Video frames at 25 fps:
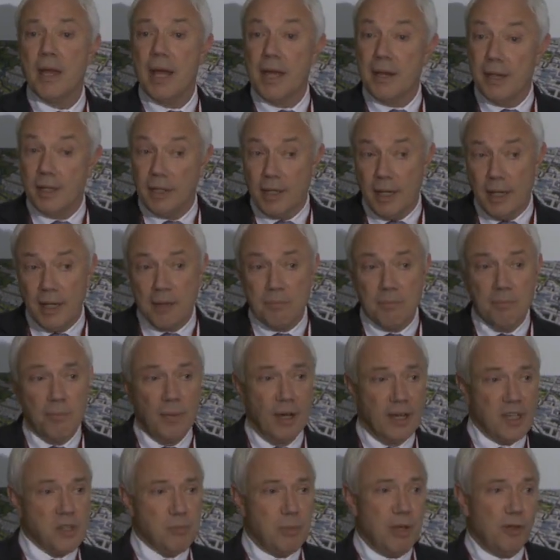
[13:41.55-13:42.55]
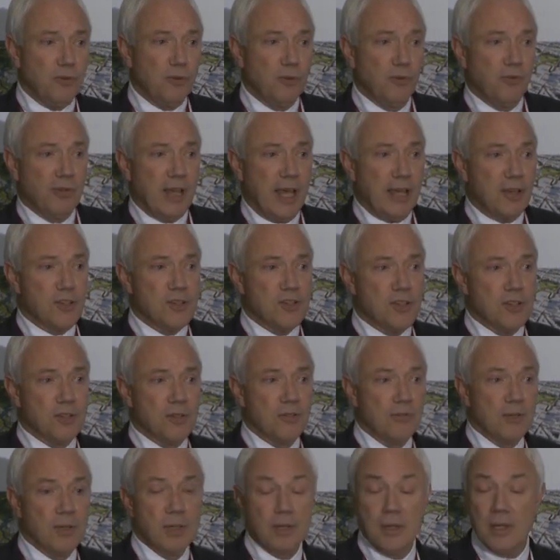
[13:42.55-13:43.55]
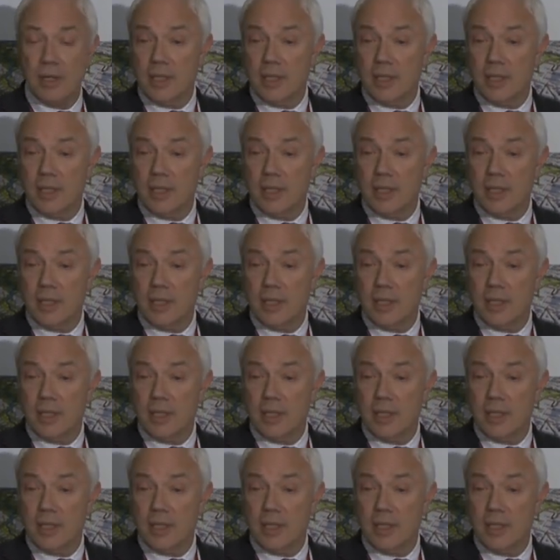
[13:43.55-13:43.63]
And again, my special thanks to